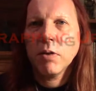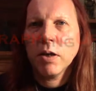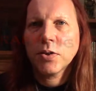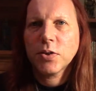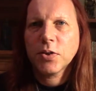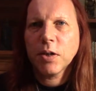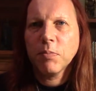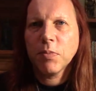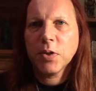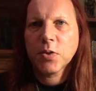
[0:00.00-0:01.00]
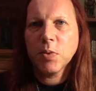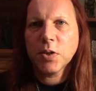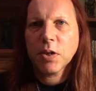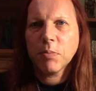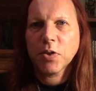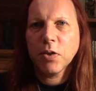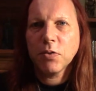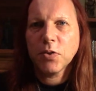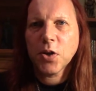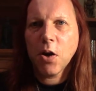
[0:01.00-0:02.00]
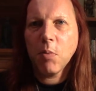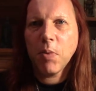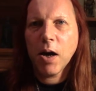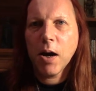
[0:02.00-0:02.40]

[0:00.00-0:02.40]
let's sum this week's episode of the show up.